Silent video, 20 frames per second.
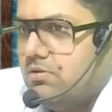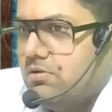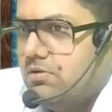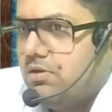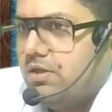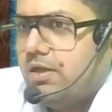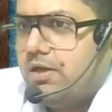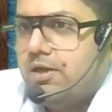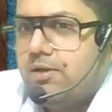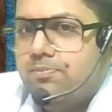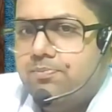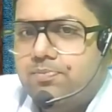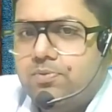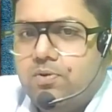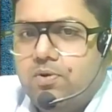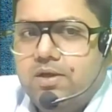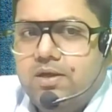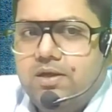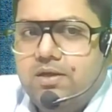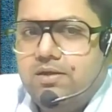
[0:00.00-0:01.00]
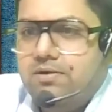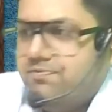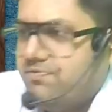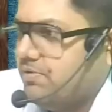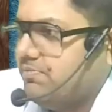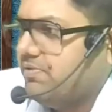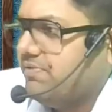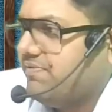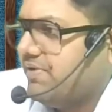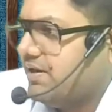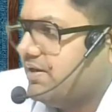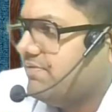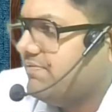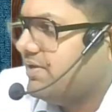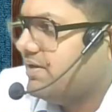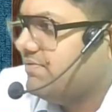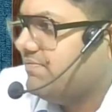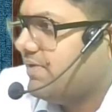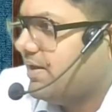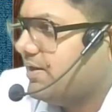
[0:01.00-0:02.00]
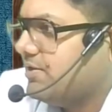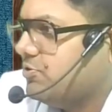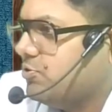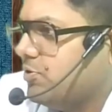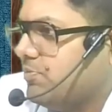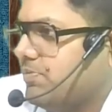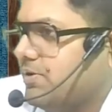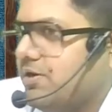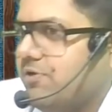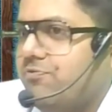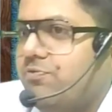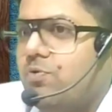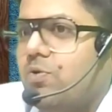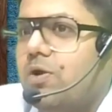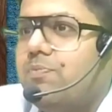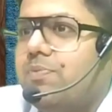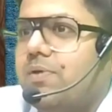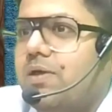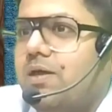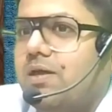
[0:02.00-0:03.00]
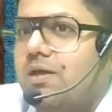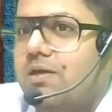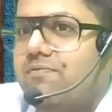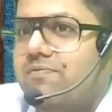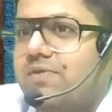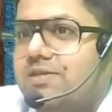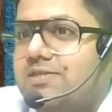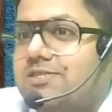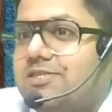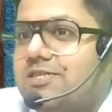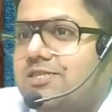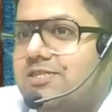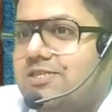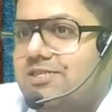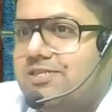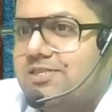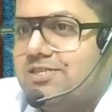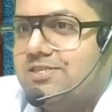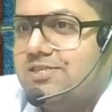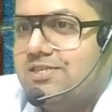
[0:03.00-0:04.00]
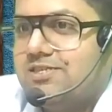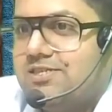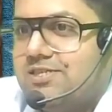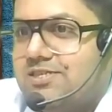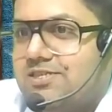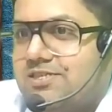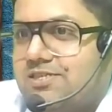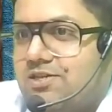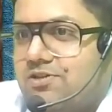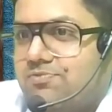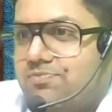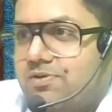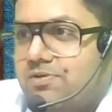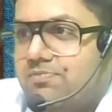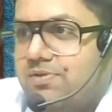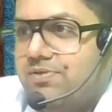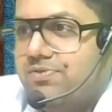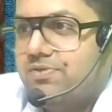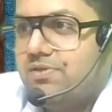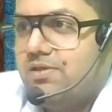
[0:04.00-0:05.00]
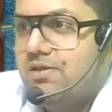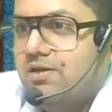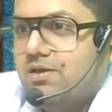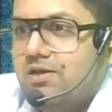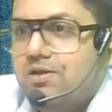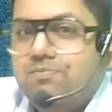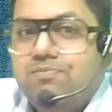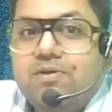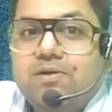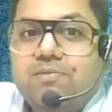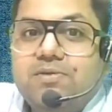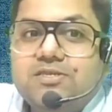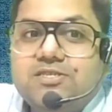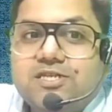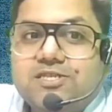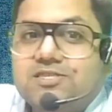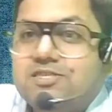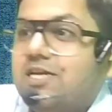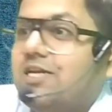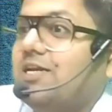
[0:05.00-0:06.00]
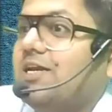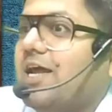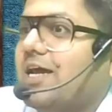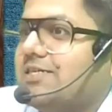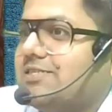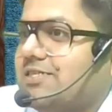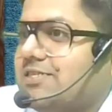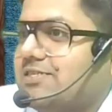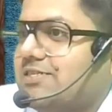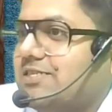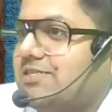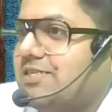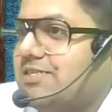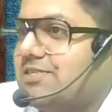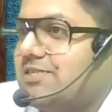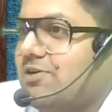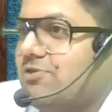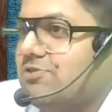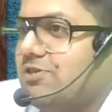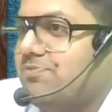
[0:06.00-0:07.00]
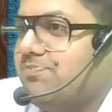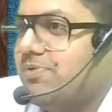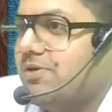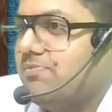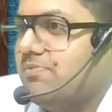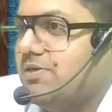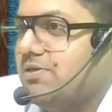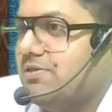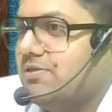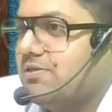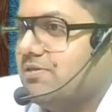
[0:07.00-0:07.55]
An employee will be very, very valuable if you are paying him 166,667 per month. Maybe 16 lakh 66,000 per month.